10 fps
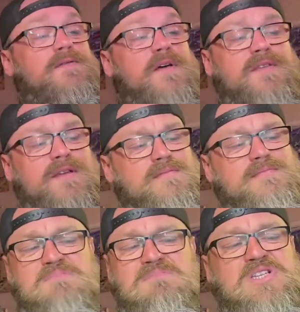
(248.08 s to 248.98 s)
for I think
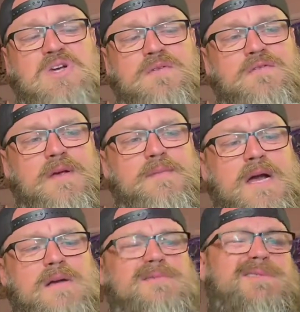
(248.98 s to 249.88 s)
£2 or
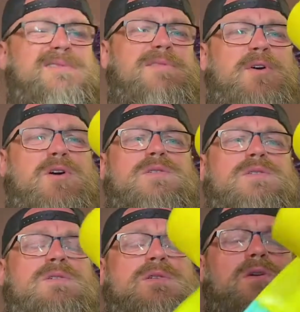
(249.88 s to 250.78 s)
£3 at the most.